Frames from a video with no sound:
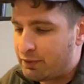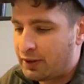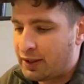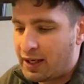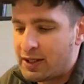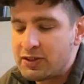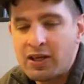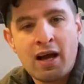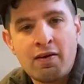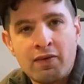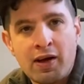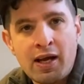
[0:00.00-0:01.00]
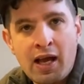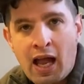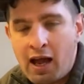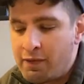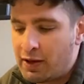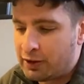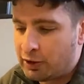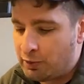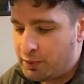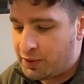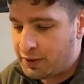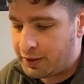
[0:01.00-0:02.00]
Like I just have having a little
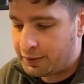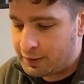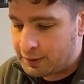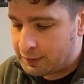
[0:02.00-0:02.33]
bit there.